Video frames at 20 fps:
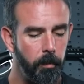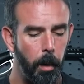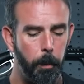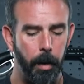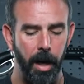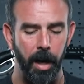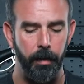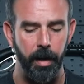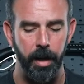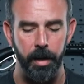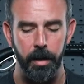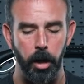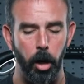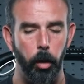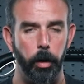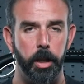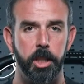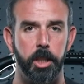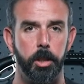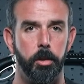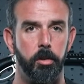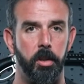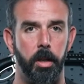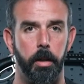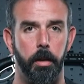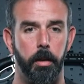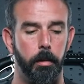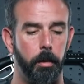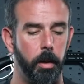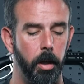But I've had no issues,
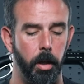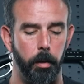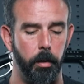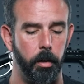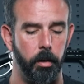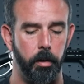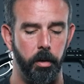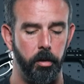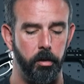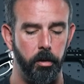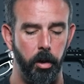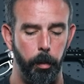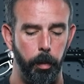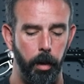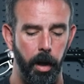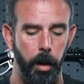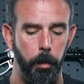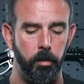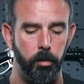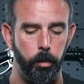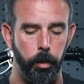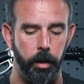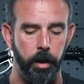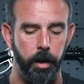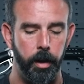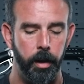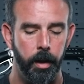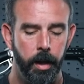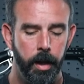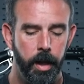there's no problems with
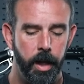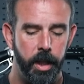it.